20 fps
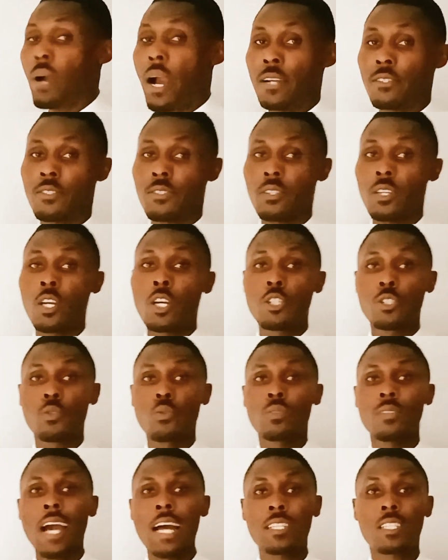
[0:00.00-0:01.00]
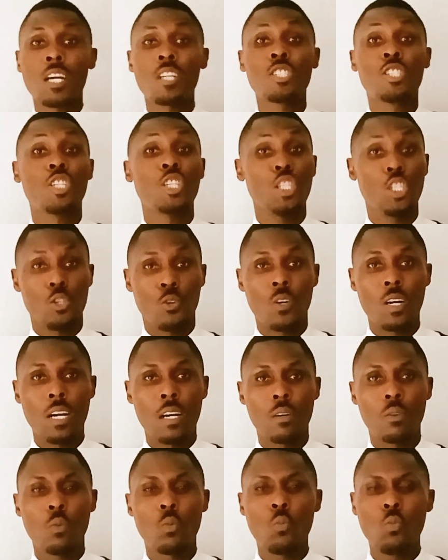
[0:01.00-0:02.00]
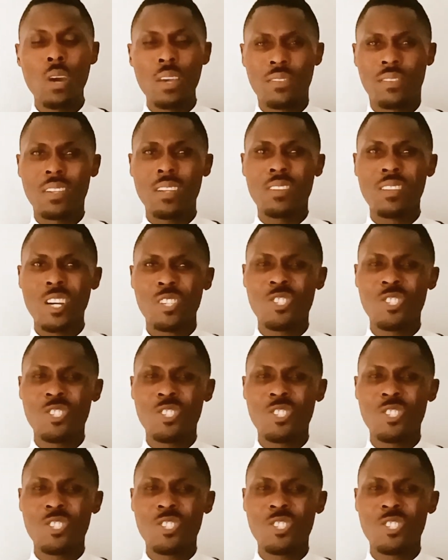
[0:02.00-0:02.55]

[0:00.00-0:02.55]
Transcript: But do not continue with